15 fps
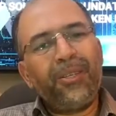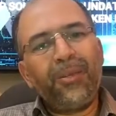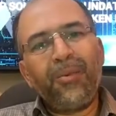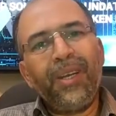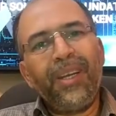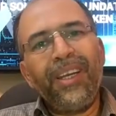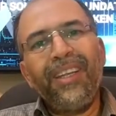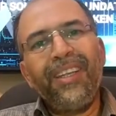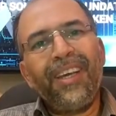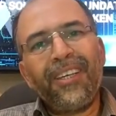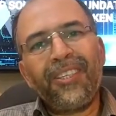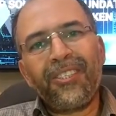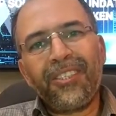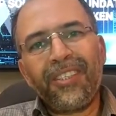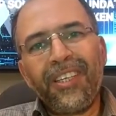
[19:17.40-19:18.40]
Walid
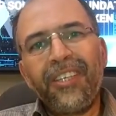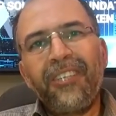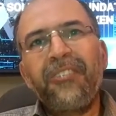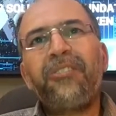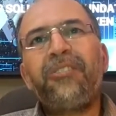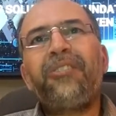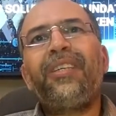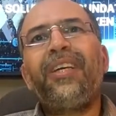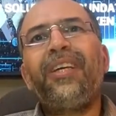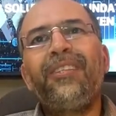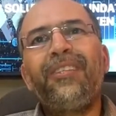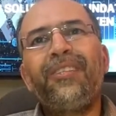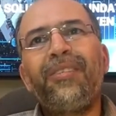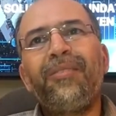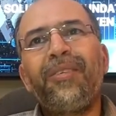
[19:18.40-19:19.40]
has
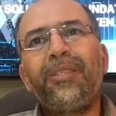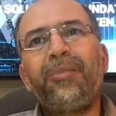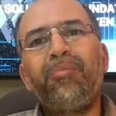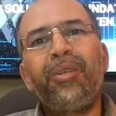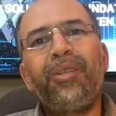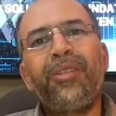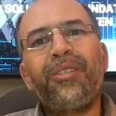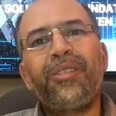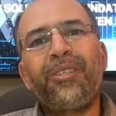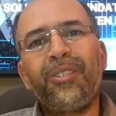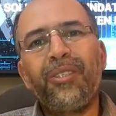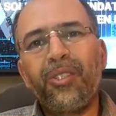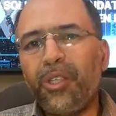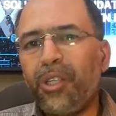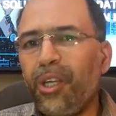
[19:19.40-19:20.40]
extensive experience in
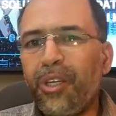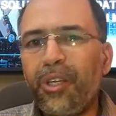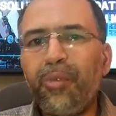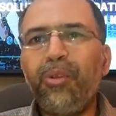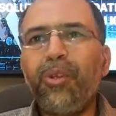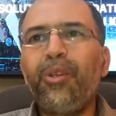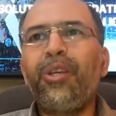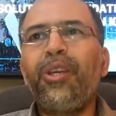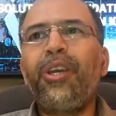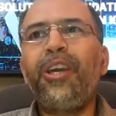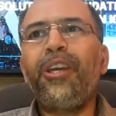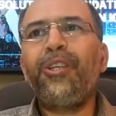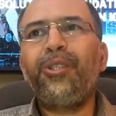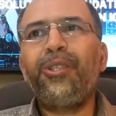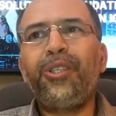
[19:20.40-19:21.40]

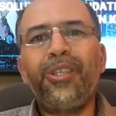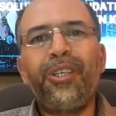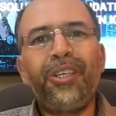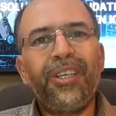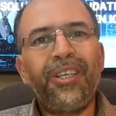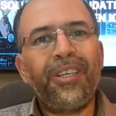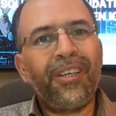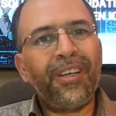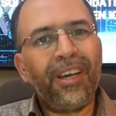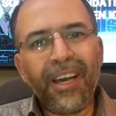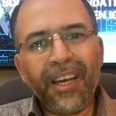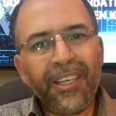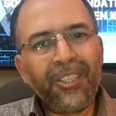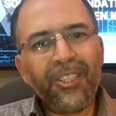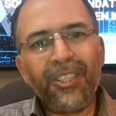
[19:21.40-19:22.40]
telecommunication,
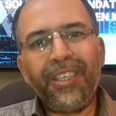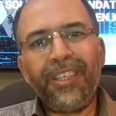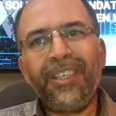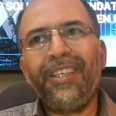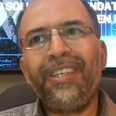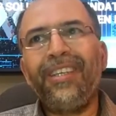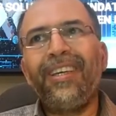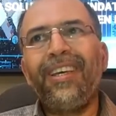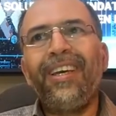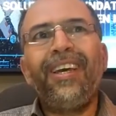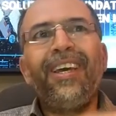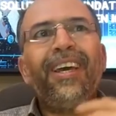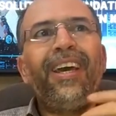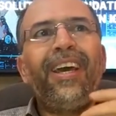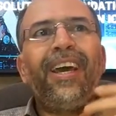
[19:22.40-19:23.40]
IT,
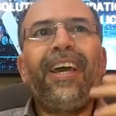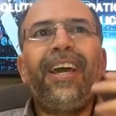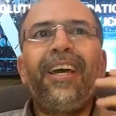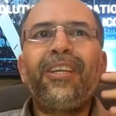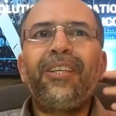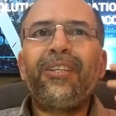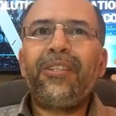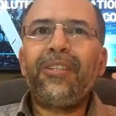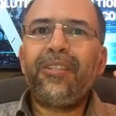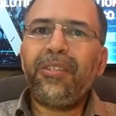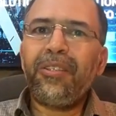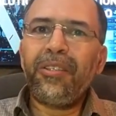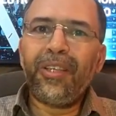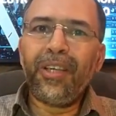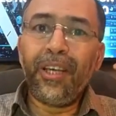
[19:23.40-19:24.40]
and
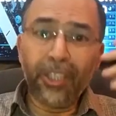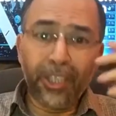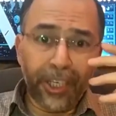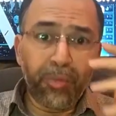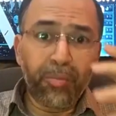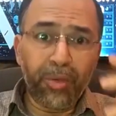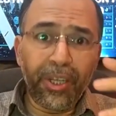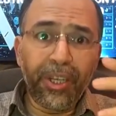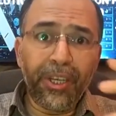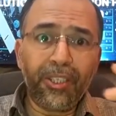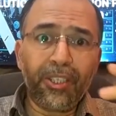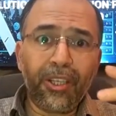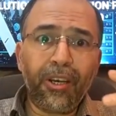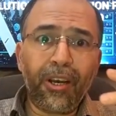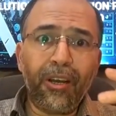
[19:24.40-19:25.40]
his expertise
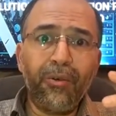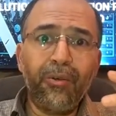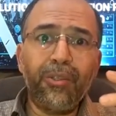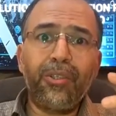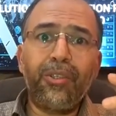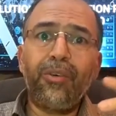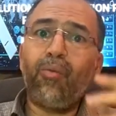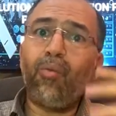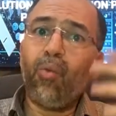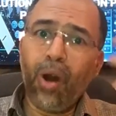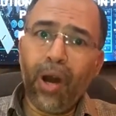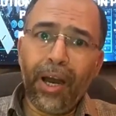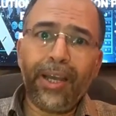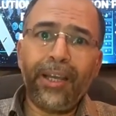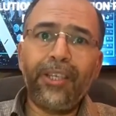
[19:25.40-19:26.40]
includes the
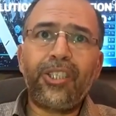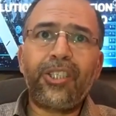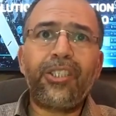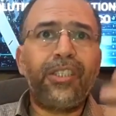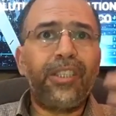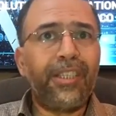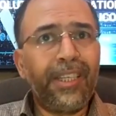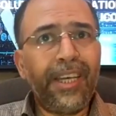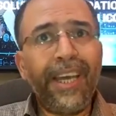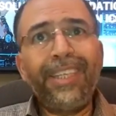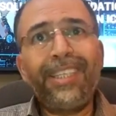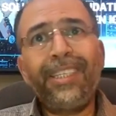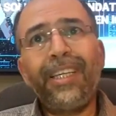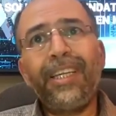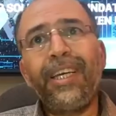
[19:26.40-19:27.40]
voice, the
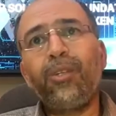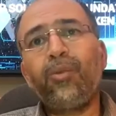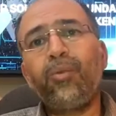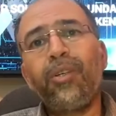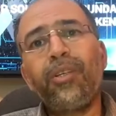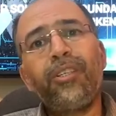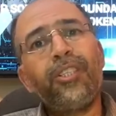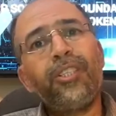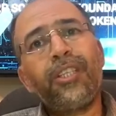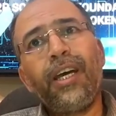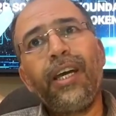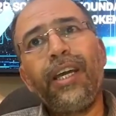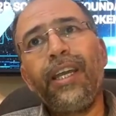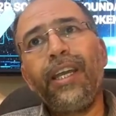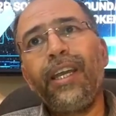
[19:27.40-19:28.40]
data network
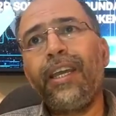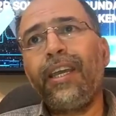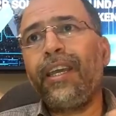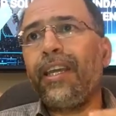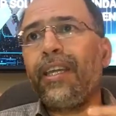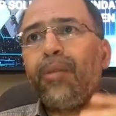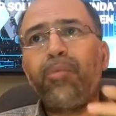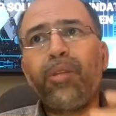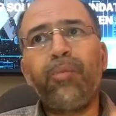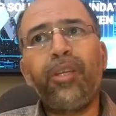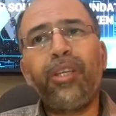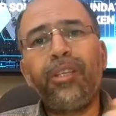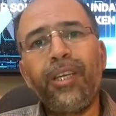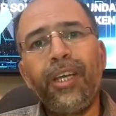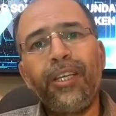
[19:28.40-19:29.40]
designing and
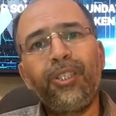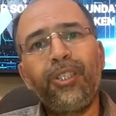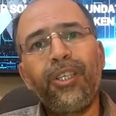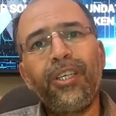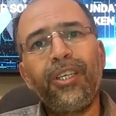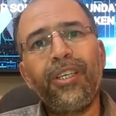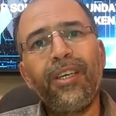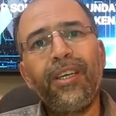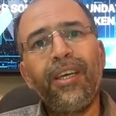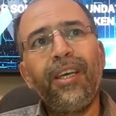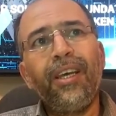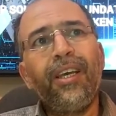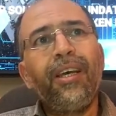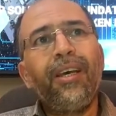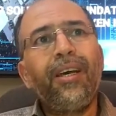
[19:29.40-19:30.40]
implementation,
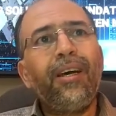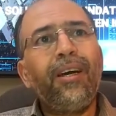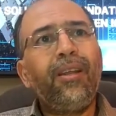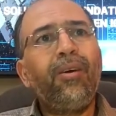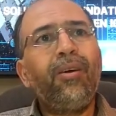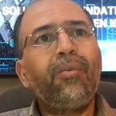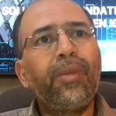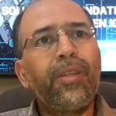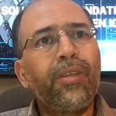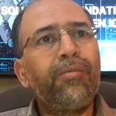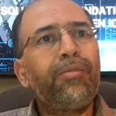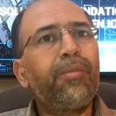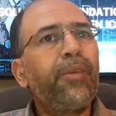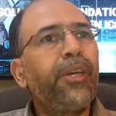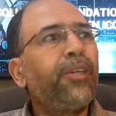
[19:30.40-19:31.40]
along with
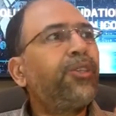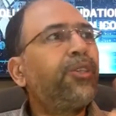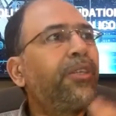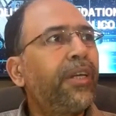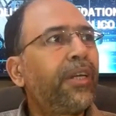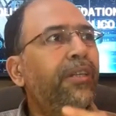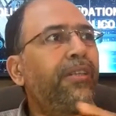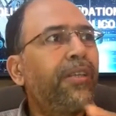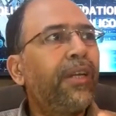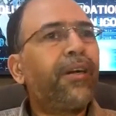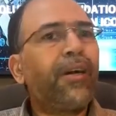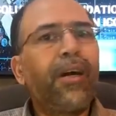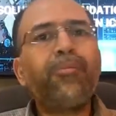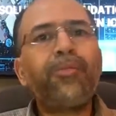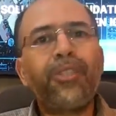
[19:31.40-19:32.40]
information and
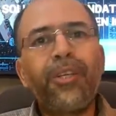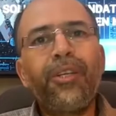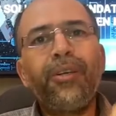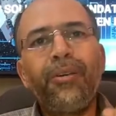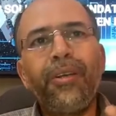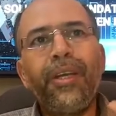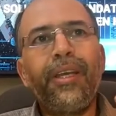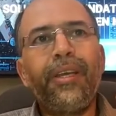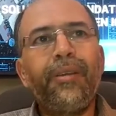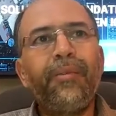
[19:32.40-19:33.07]
telecom security.